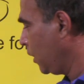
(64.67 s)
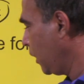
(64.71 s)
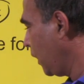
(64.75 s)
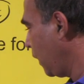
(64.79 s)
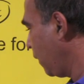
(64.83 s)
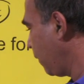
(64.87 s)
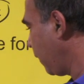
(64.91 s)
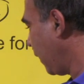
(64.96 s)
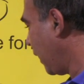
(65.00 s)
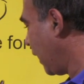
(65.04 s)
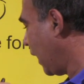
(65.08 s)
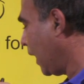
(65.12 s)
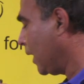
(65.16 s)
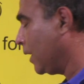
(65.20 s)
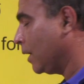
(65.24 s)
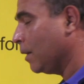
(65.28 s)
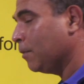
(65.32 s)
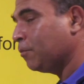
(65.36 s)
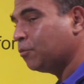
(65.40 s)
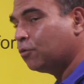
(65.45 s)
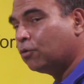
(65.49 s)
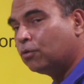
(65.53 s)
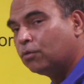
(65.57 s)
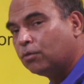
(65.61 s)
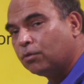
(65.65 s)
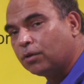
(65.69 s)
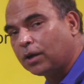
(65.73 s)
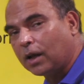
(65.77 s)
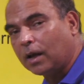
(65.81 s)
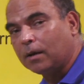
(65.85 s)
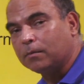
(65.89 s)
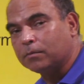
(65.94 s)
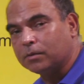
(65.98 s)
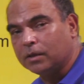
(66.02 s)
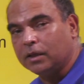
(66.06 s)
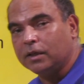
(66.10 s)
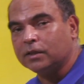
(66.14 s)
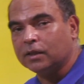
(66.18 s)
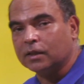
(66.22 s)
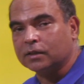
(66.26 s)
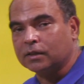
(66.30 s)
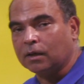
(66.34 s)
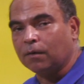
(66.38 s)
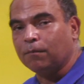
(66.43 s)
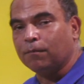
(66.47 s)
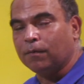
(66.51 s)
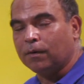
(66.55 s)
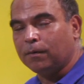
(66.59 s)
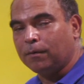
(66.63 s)
If I write them 2-2 times each, the
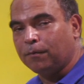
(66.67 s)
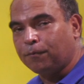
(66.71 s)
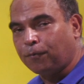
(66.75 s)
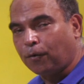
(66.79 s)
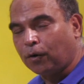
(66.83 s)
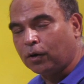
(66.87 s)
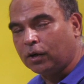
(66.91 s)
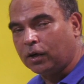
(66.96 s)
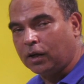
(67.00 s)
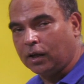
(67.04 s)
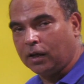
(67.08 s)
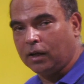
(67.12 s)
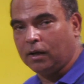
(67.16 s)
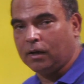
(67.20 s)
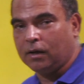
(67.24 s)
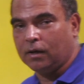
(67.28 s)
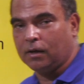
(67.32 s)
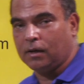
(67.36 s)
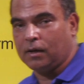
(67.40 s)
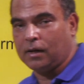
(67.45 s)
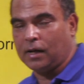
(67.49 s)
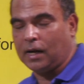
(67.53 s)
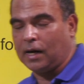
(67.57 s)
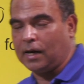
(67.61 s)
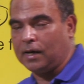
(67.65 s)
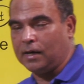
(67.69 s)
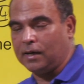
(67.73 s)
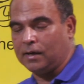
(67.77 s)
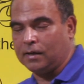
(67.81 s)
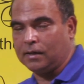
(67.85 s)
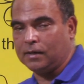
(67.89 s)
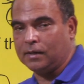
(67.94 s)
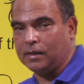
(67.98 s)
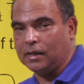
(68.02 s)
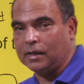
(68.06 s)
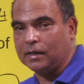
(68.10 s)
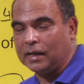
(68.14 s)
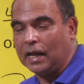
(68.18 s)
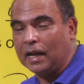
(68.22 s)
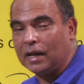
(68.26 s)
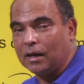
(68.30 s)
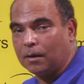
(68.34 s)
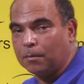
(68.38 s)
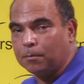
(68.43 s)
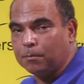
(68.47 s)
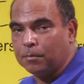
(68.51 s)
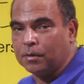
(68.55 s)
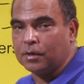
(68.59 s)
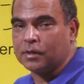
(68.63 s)
sum will be 40 and 10
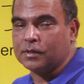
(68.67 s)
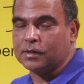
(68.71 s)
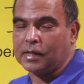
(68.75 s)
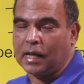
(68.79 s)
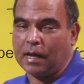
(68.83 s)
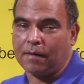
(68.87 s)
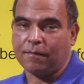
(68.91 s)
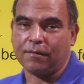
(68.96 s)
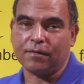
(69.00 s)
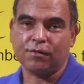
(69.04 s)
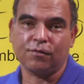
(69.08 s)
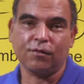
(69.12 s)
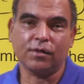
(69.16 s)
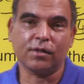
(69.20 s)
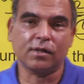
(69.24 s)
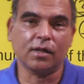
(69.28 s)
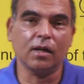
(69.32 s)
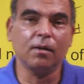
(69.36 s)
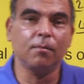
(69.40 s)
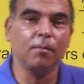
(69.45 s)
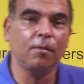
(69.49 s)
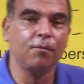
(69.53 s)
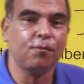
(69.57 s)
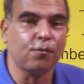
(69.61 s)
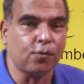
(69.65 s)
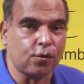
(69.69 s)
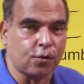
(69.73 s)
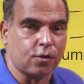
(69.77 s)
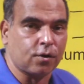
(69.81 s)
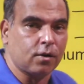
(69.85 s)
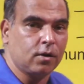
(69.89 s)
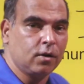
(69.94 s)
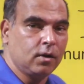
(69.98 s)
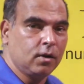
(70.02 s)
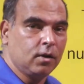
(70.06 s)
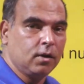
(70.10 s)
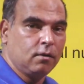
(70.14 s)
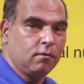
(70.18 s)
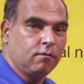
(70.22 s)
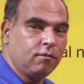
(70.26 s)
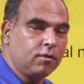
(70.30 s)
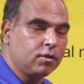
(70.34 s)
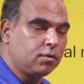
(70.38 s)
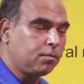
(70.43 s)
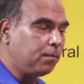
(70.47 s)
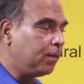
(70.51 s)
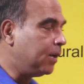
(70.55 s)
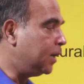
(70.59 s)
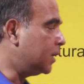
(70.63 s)
numbers, the average will still be 4.
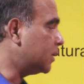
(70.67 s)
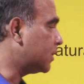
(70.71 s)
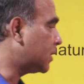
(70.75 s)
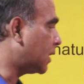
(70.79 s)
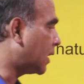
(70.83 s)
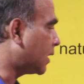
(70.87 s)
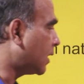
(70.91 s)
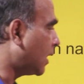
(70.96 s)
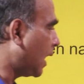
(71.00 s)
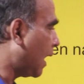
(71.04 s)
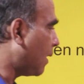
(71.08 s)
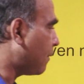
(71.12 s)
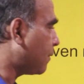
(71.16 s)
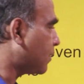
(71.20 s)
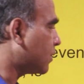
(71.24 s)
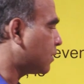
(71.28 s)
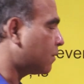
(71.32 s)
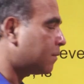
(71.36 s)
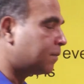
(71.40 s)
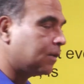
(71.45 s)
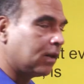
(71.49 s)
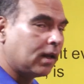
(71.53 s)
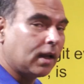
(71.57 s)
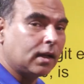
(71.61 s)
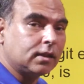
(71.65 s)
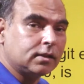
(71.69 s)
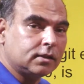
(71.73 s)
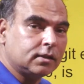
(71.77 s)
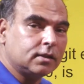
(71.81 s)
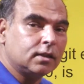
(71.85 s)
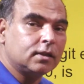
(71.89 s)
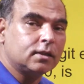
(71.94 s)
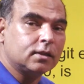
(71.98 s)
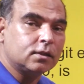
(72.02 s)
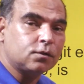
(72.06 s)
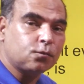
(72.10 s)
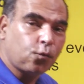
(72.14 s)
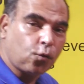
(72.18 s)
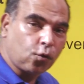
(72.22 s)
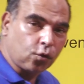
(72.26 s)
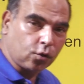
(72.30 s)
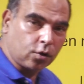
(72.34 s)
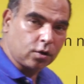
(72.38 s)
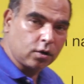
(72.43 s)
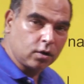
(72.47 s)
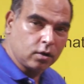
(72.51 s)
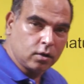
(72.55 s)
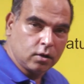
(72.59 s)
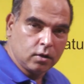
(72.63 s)
Which means that the average of the last digit is
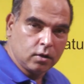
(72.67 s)
4.